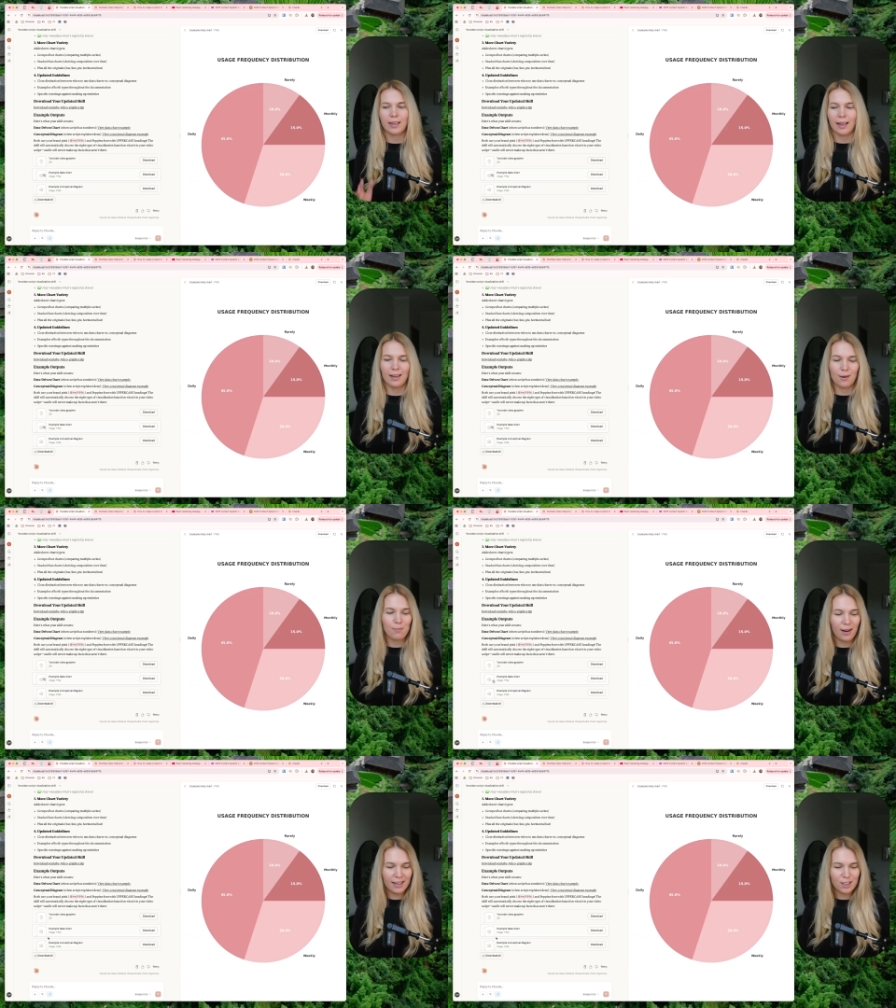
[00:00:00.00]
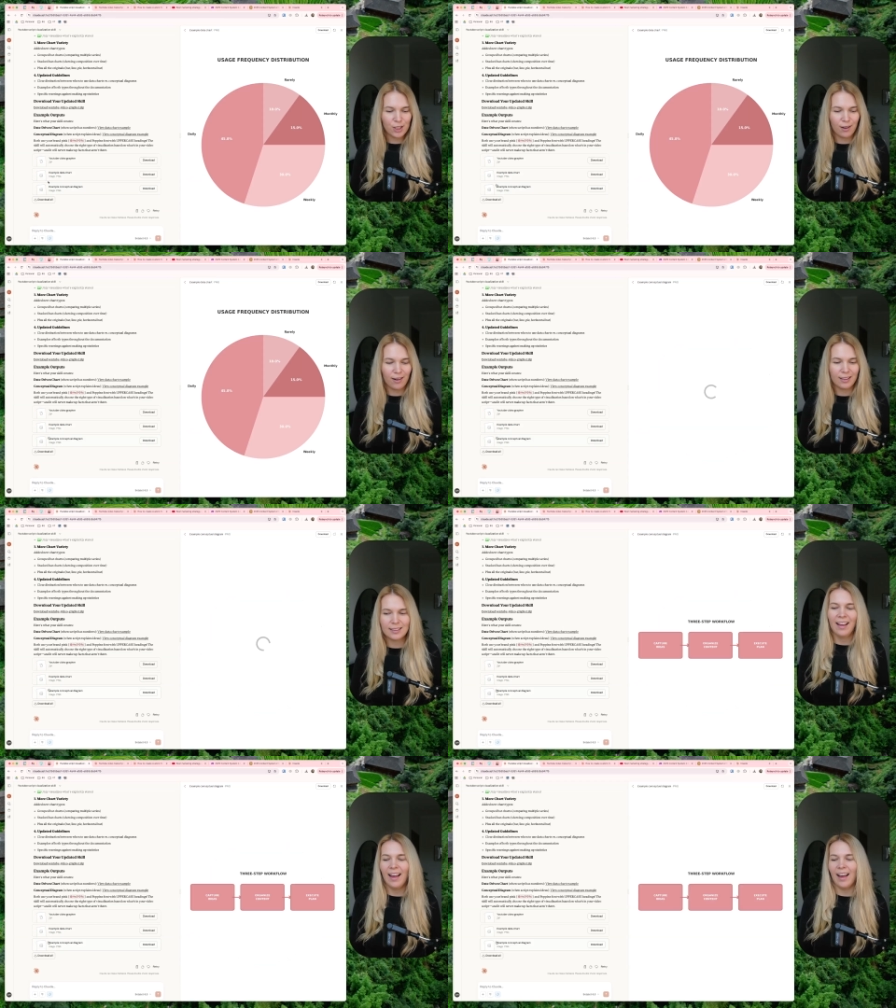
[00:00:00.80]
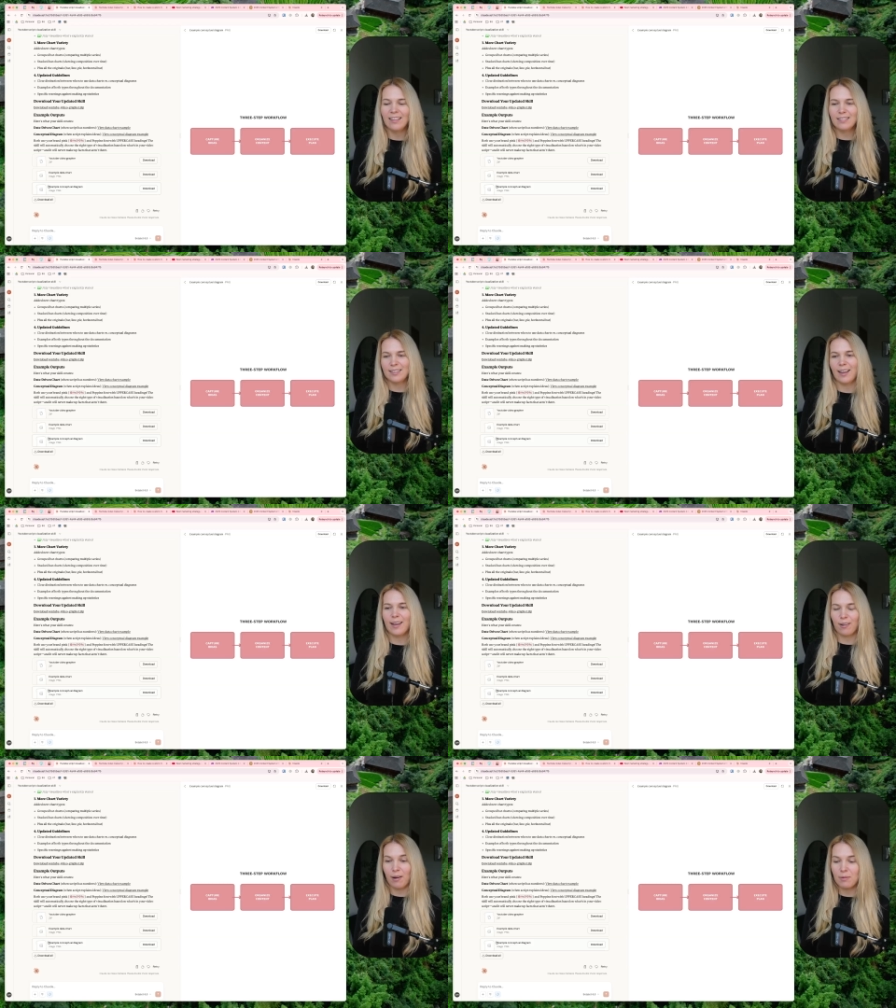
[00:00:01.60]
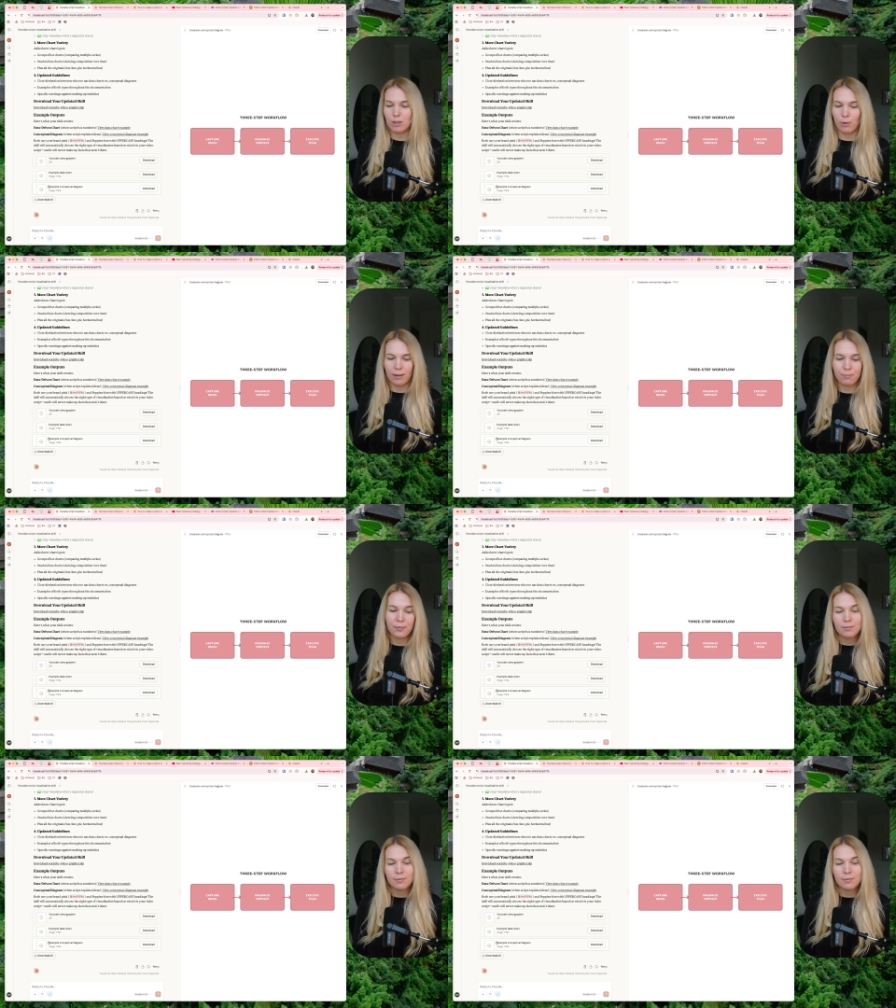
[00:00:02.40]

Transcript: getting a pie chart and the diagram as well.